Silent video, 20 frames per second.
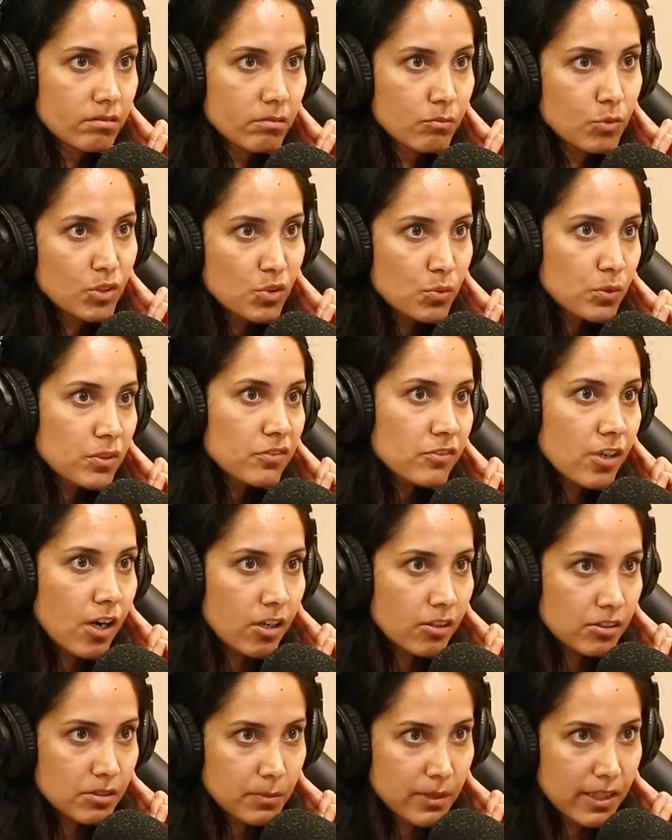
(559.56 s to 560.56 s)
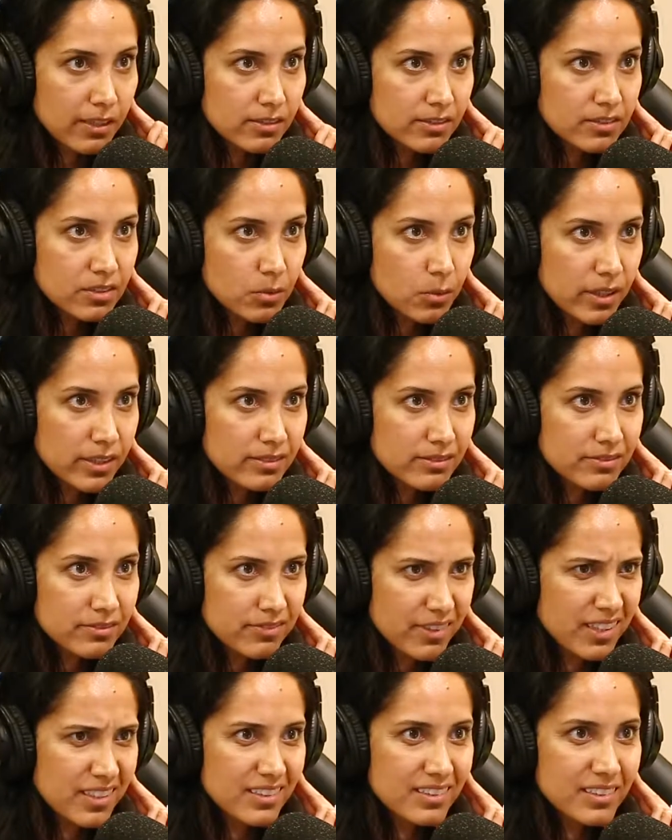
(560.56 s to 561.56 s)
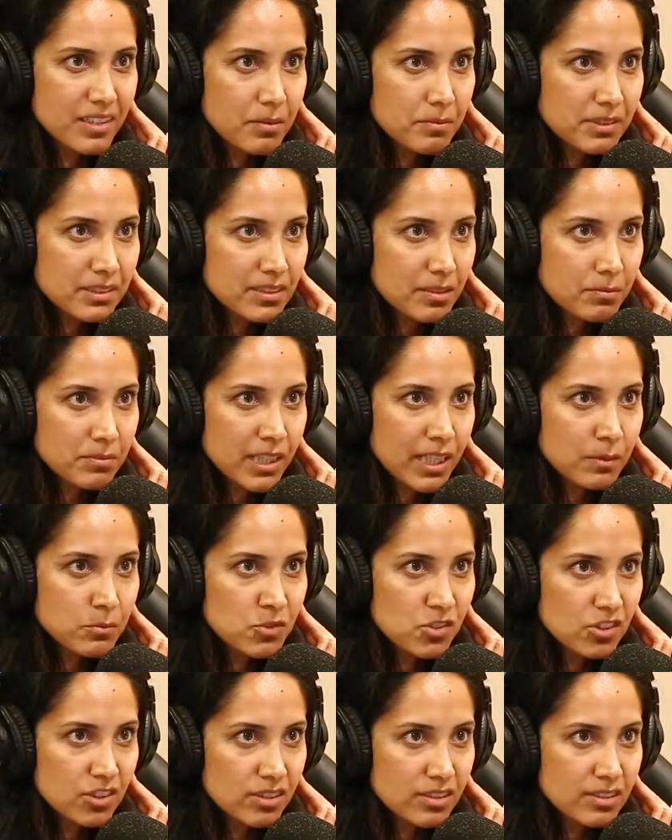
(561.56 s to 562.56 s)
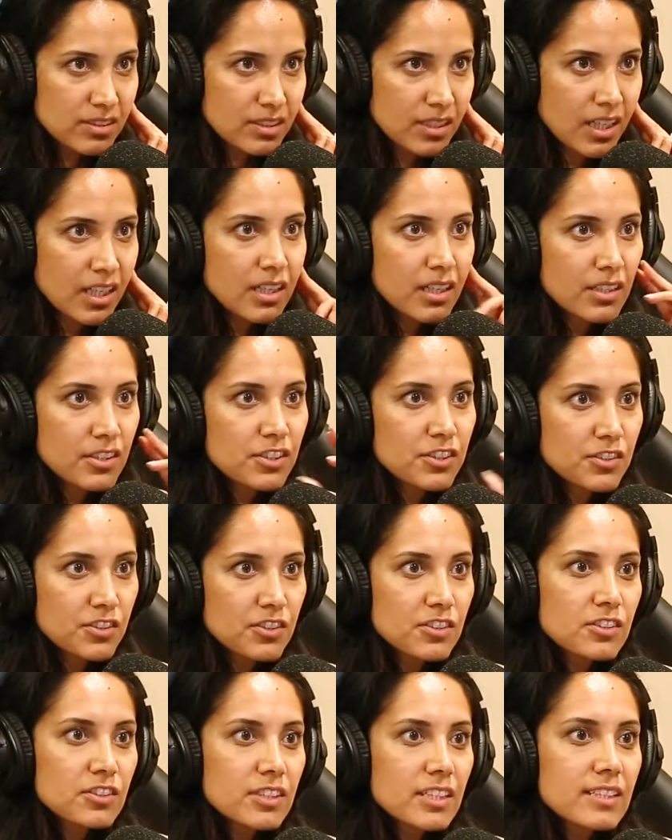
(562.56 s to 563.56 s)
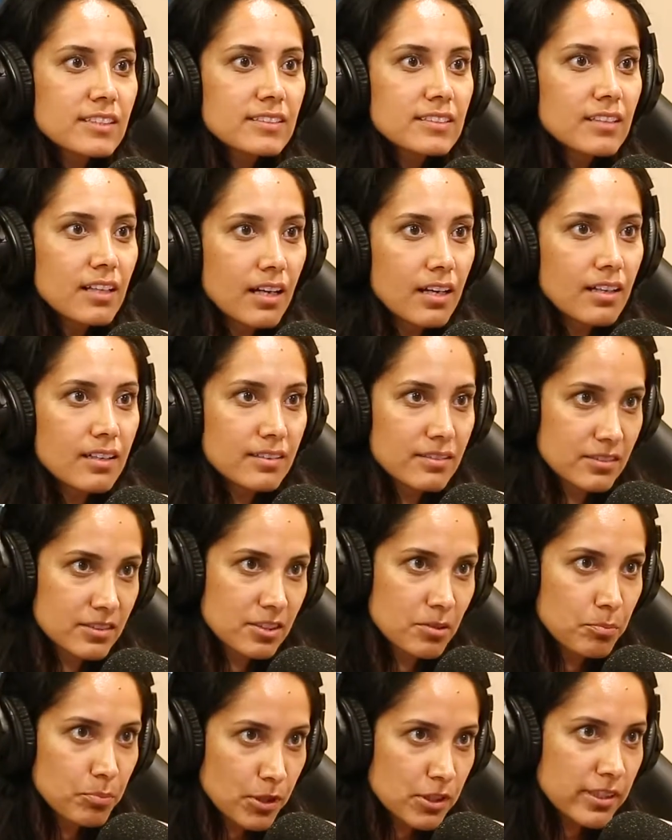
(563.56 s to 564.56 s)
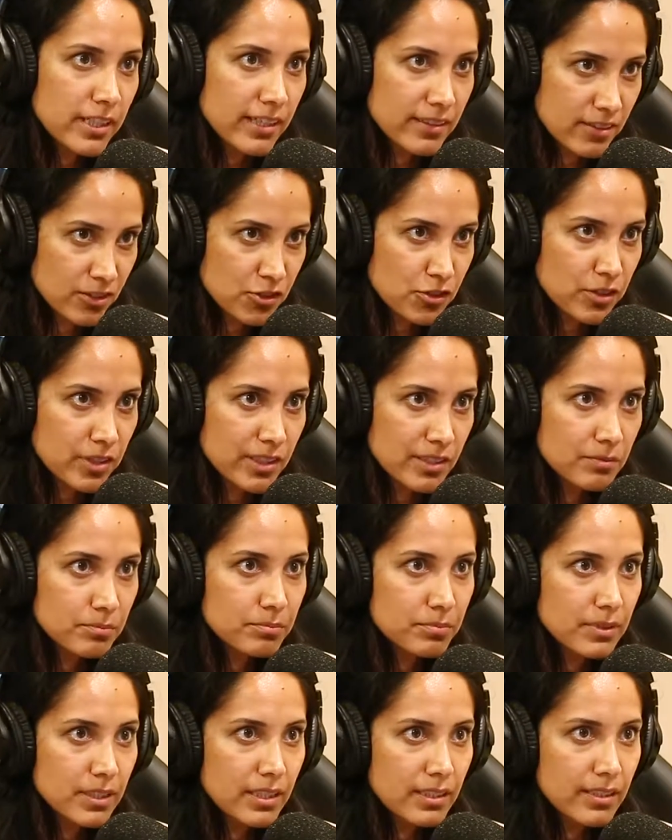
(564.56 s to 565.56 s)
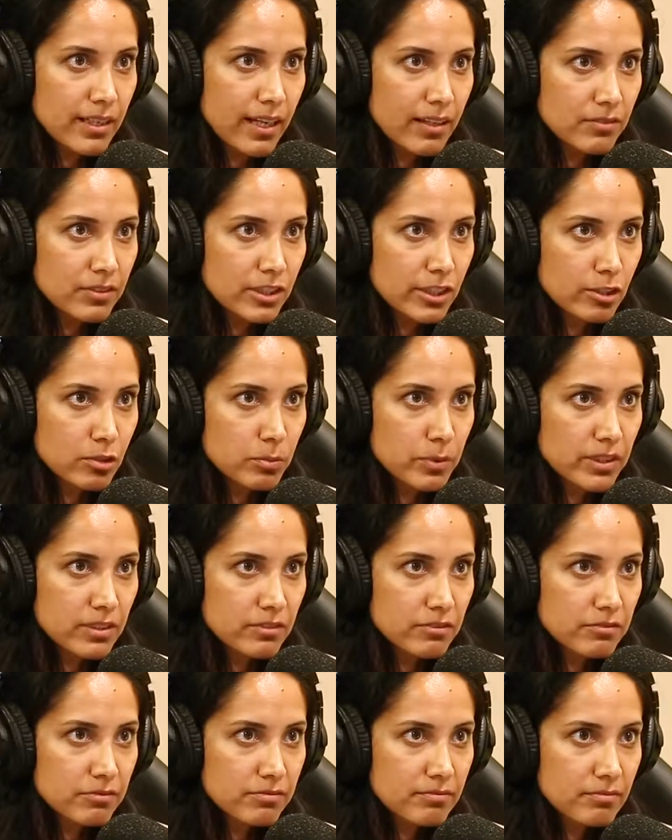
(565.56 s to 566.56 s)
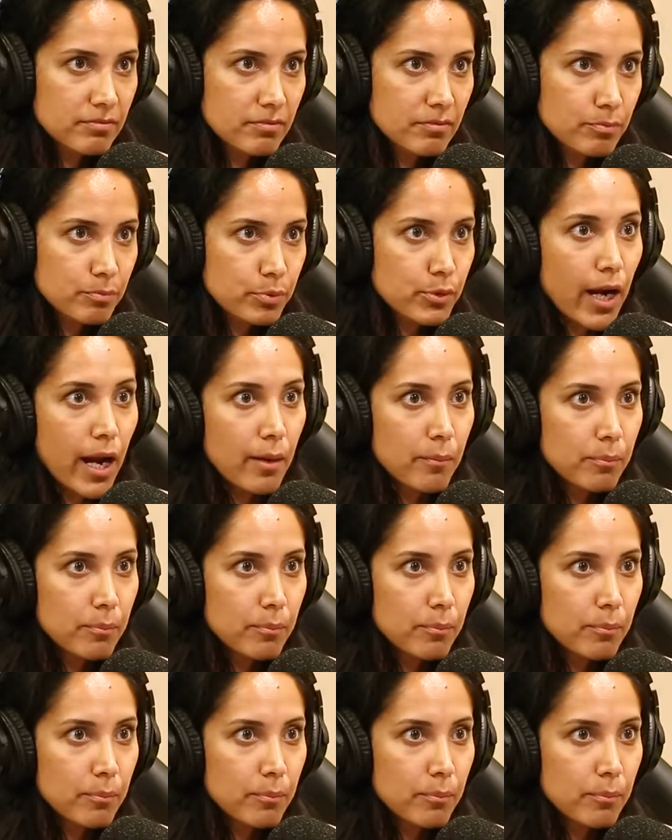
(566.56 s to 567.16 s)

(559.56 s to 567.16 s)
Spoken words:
Which we've talked about is quite fun. Sometimes just you need to bookend the trip and have a little bit of prep.